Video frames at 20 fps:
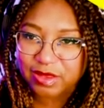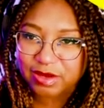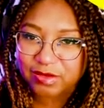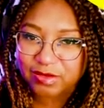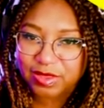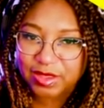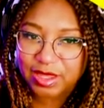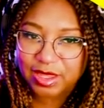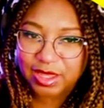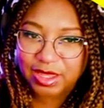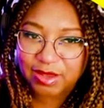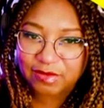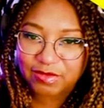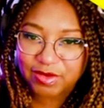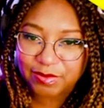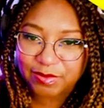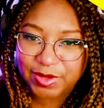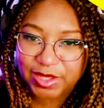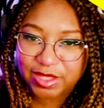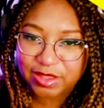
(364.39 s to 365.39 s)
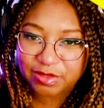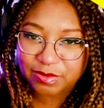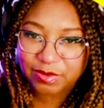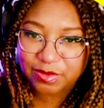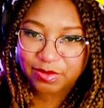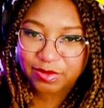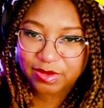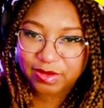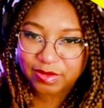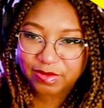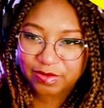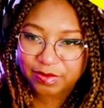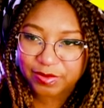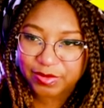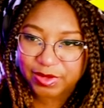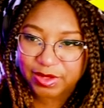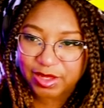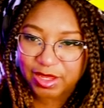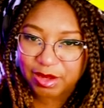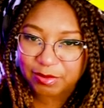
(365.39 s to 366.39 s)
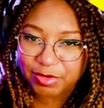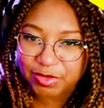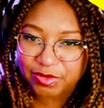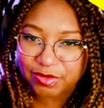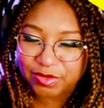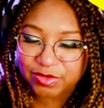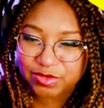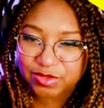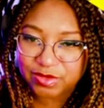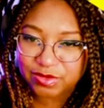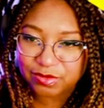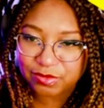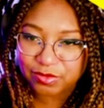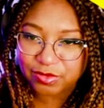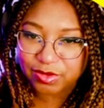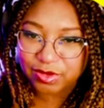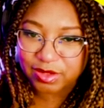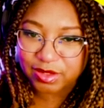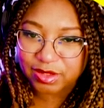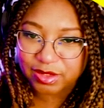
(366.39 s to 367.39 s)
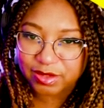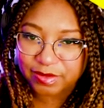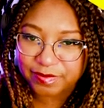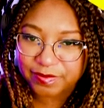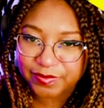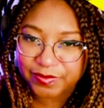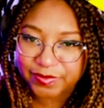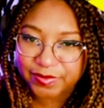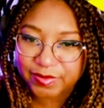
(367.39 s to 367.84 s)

I don't think I have any badge points, but hammer throw is just one.